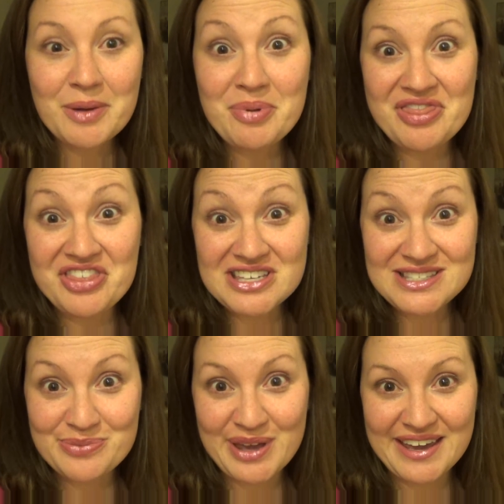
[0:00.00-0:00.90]
but
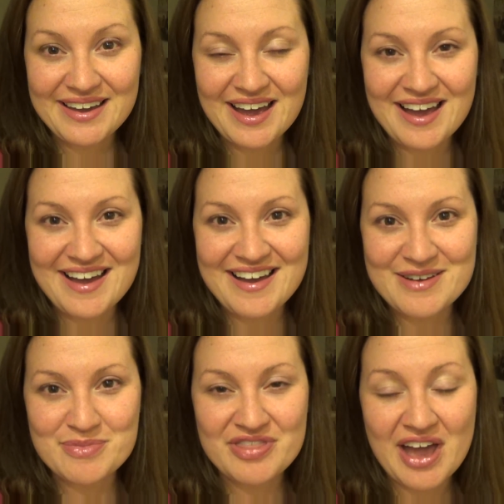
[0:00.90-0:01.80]
this week,
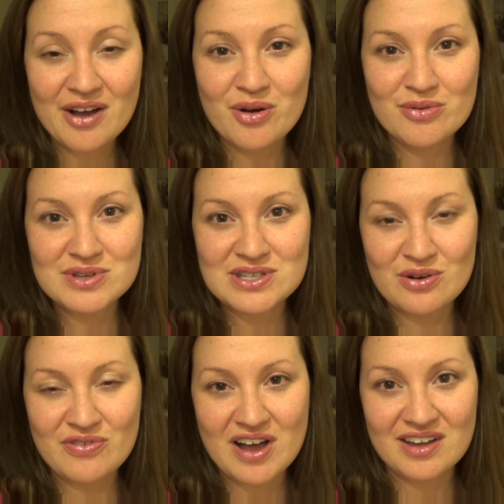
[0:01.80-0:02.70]
um, that goal was
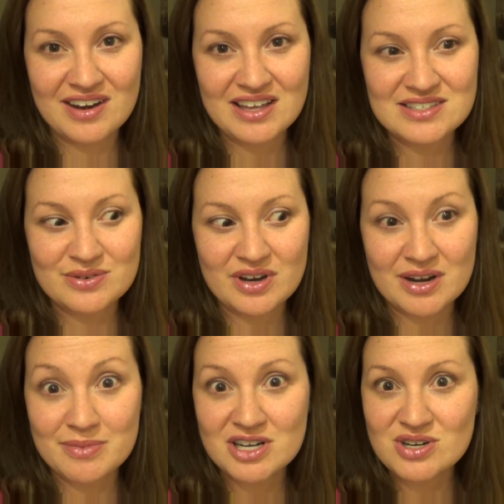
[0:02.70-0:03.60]
so fun and so good.
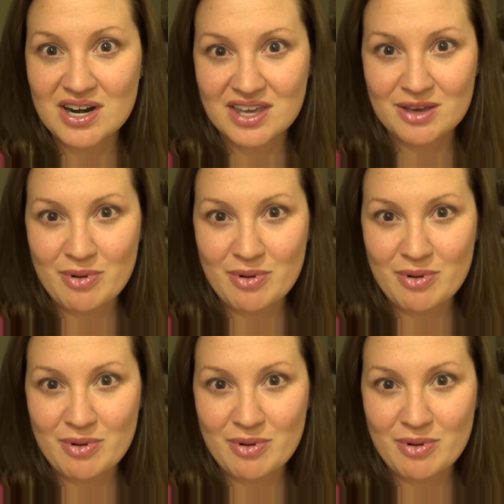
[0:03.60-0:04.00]
I'm going to try to keep